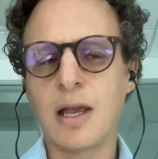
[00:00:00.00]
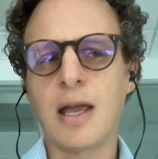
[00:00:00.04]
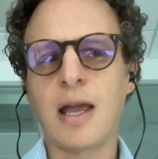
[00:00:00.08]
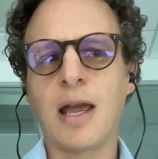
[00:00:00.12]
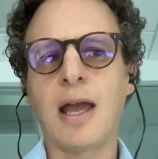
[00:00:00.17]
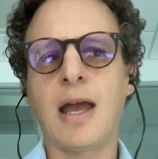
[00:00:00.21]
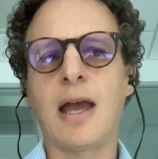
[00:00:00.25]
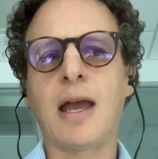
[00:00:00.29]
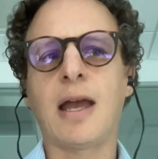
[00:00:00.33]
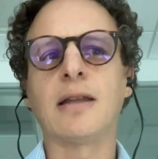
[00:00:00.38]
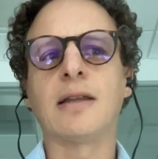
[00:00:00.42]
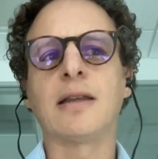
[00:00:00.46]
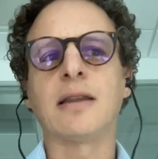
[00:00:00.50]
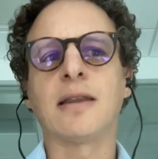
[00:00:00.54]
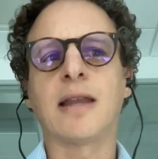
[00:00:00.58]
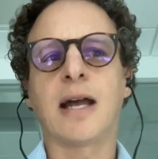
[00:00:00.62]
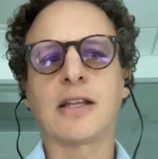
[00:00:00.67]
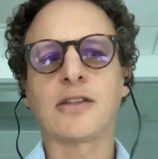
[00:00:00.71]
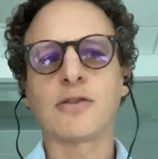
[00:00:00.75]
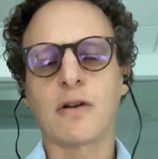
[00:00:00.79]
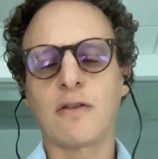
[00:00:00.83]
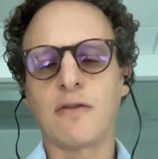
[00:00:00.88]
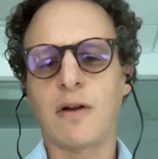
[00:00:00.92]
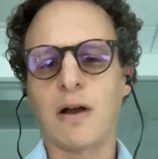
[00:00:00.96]
And
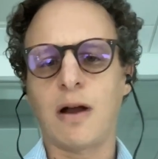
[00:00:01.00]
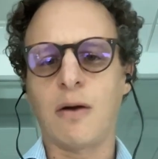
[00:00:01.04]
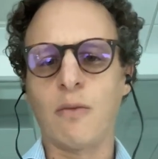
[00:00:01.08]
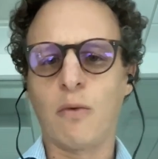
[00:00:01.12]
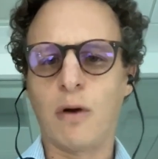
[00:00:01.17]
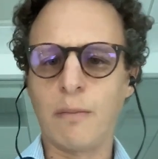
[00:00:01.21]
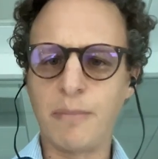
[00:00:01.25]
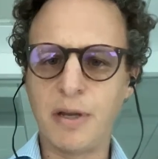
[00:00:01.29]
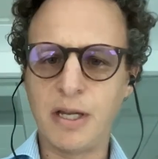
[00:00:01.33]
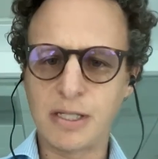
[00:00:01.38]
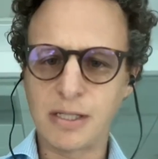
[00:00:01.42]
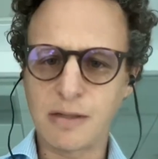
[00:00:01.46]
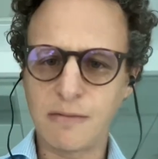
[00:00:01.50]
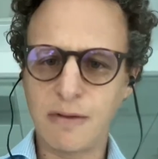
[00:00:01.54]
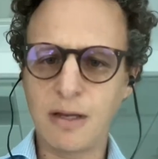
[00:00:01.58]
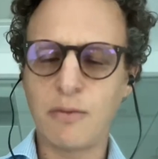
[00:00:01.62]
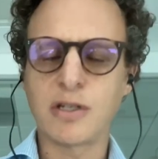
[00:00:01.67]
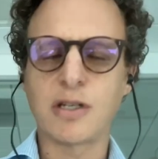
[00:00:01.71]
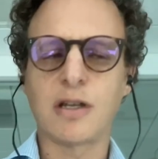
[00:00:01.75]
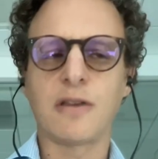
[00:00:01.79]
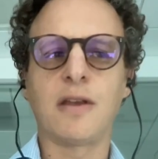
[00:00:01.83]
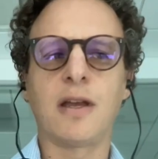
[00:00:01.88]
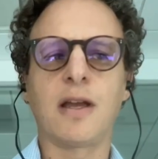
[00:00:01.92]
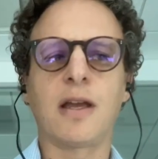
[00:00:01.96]
that's sort of one piece of it,
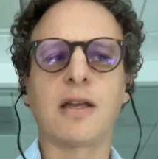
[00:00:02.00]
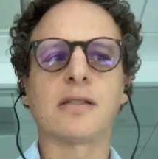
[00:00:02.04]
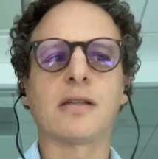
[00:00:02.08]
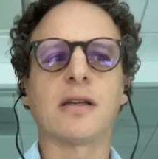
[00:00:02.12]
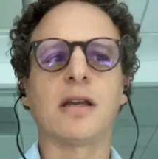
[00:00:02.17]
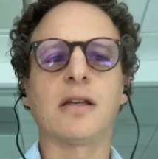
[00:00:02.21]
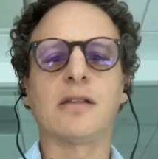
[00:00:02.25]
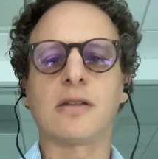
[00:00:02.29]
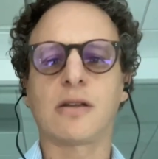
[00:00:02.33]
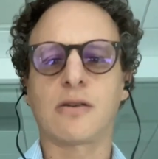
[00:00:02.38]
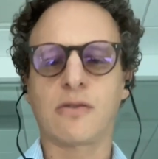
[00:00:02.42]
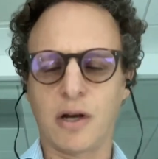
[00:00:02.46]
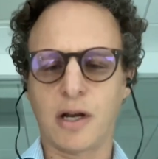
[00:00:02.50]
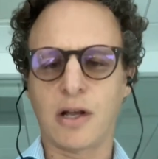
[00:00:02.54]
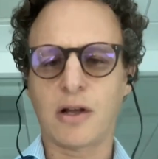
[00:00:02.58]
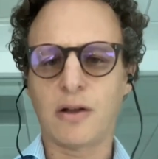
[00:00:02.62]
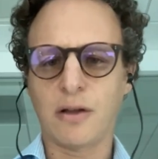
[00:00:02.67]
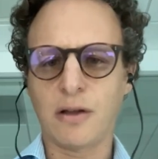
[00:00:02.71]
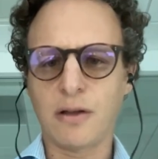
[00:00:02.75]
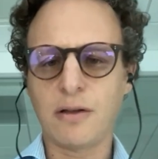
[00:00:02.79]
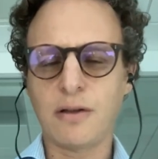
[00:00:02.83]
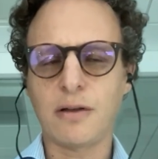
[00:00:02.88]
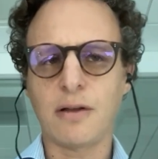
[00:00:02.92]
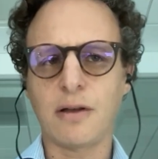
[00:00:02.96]
which I think is, is
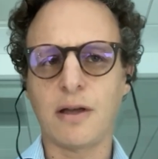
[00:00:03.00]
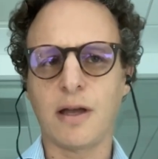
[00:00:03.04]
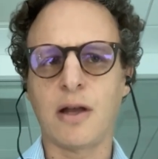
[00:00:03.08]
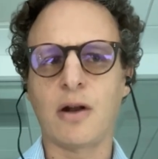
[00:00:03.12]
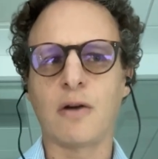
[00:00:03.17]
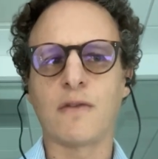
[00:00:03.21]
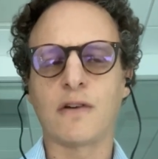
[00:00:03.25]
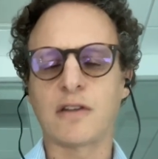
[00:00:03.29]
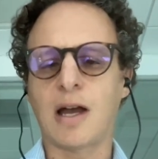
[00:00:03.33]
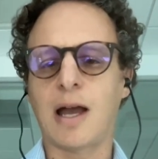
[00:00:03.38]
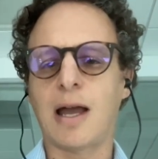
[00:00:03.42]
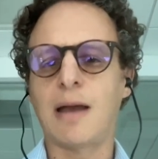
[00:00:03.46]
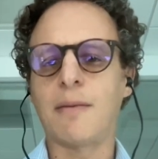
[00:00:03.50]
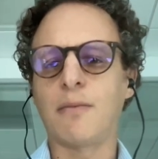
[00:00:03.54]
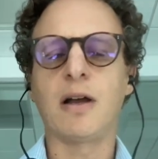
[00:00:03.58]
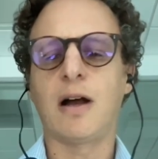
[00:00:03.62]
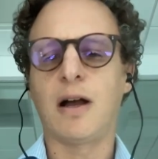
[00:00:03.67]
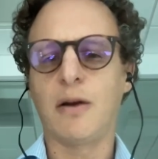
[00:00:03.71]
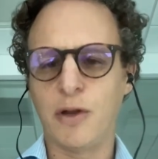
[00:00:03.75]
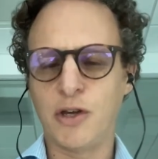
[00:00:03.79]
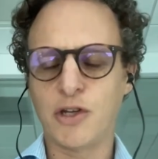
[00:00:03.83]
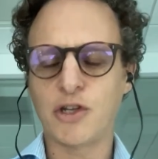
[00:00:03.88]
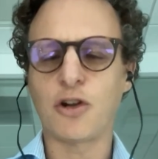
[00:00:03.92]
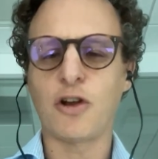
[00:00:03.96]
critical. And over time,
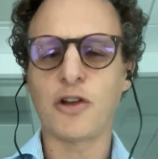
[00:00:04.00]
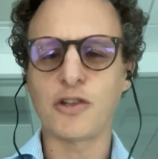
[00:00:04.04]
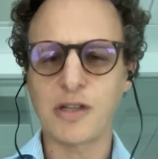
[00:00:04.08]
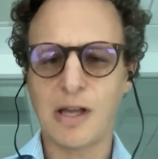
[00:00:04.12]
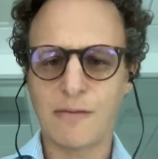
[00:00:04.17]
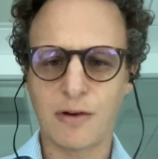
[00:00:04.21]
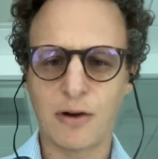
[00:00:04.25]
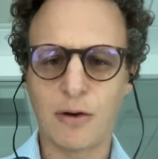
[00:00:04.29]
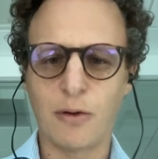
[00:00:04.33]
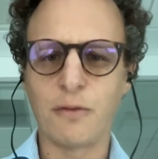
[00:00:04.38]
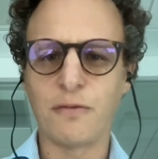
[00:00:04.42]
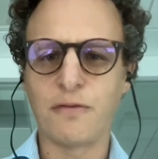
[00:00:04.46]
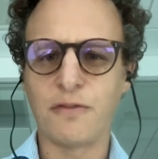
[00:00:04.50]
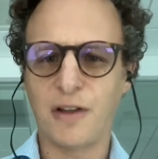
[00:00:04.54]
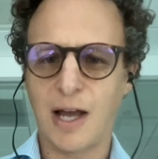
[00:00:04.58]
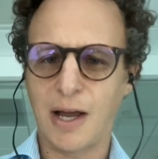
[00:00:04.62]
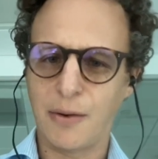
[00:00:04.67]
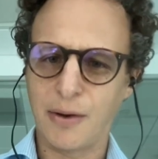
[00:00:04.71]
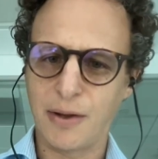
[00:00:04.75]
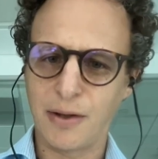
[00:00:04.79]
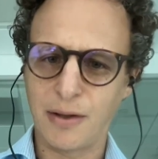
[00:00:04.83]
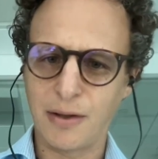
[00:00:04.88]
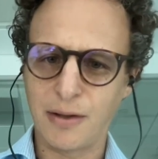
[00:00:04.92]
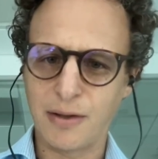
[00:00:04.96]
we should also have our own
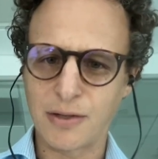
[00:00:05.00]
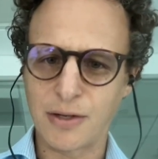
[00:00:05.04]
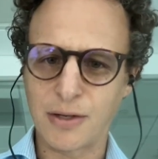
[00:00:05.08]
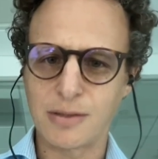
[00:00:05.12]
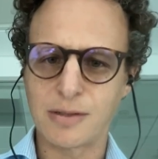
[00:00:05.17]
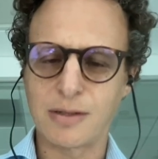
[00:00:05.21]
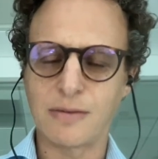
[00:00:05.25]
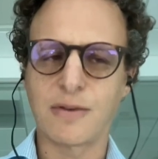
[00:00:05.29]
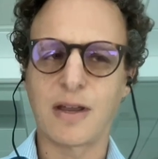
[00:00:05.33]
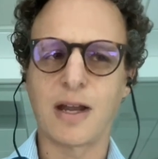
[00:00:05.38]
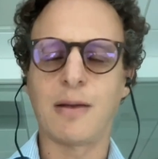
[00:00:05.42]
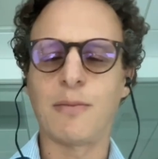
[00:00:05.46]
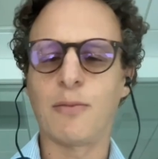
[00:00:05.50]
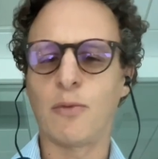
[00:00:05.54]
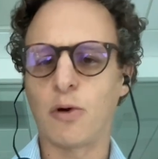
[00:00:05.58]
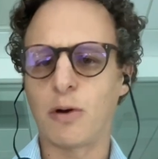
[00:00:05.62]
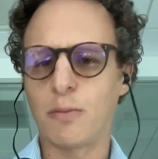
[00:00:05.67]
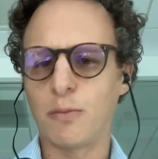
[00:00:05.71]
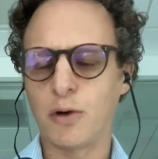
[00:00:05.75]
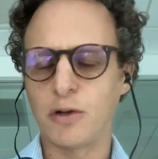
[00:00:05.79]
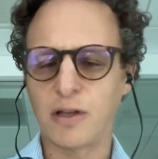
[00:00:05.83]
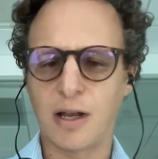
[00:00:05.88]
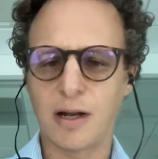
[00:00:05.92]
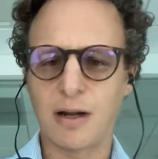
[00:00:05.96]
flywheel in terms of getting more and
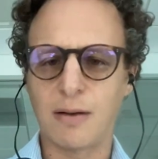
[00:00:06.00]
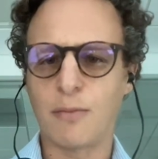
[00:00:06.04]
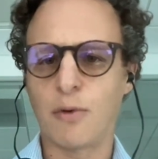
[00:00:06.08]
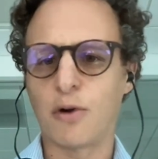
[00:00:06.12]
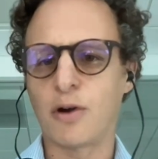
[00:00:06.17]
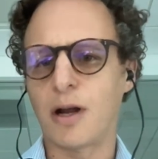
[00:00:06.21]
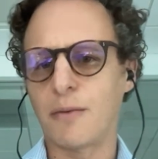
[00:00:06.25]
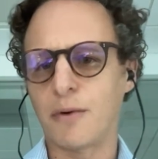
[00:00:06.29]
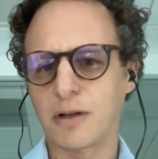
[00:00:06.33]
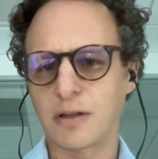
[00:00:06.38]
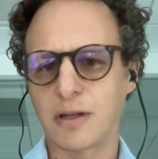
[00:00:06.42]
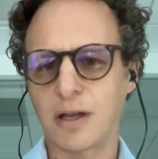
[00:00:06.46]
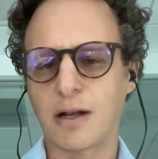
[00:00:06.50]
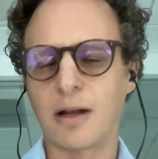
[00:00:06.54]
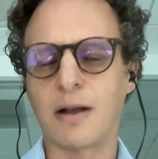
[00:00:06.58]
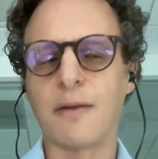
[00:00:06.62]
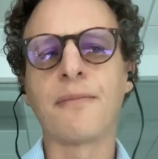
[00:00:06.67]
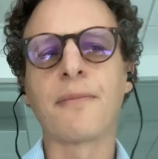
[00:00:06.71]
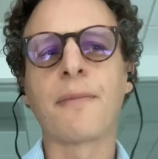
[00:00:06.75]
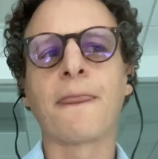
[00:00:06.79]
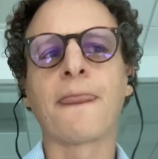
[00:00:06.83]
more data, more network data.